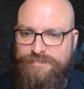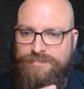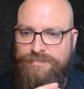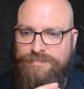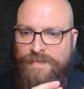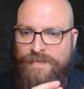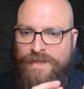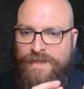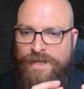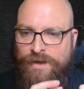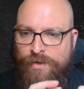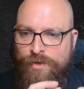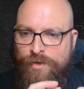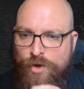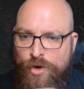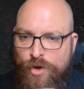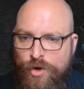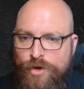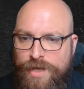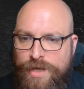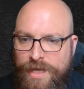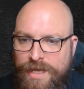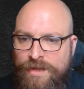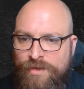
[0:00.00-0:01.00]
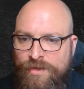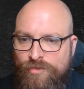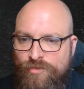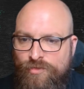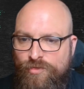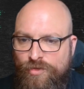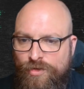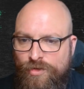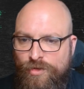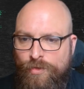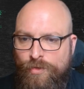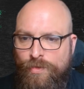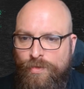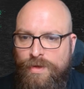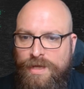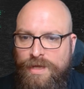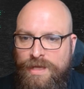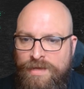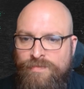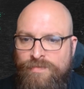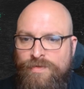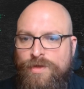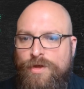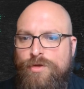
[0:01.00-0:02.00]
hook into you,
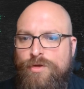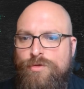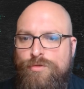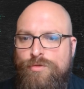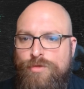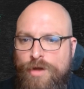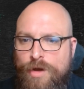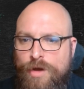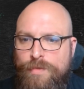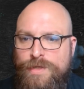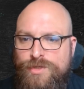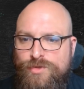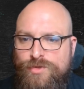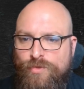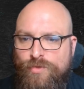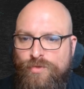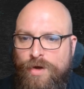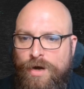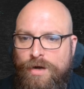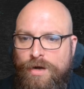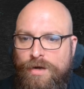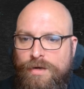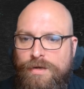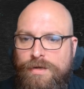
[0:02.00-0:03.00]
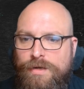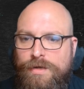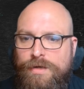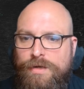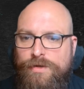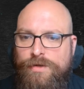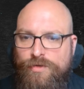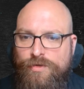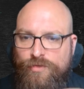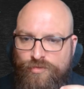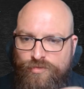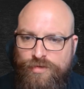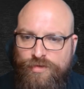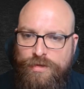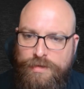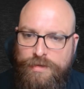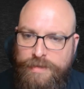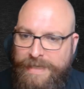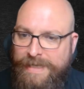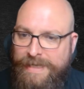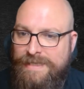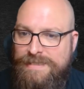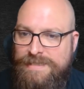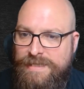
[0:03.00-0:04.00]
even though it's wrong, you're still
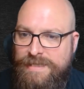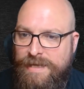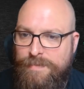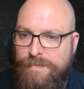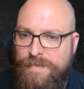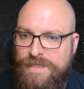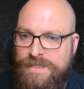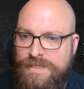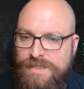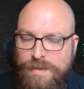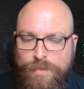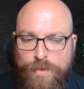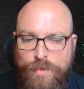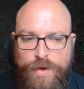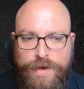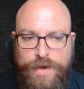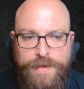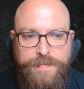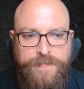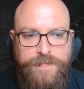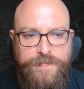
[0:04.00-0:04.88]
linked to them in some way.